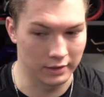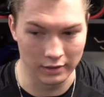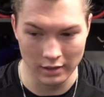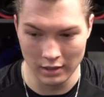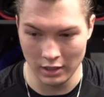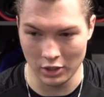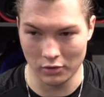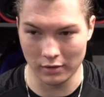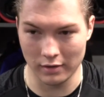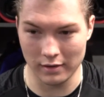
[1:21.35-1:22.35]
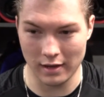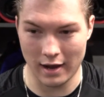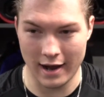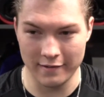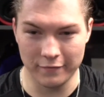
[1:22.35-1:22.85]
And, you know,
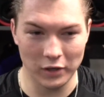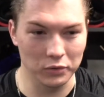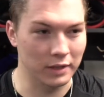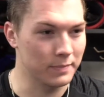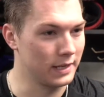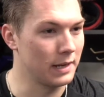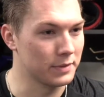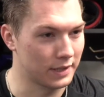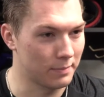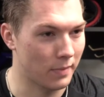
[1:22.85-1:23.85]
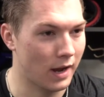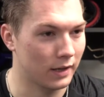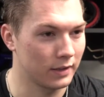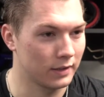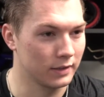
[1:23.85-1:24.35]
I felt like my game was getting
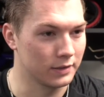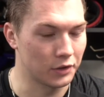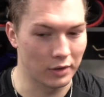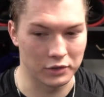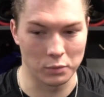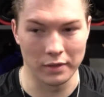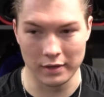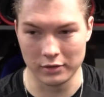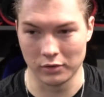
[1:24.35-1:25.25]
back, and you know, that's one thing.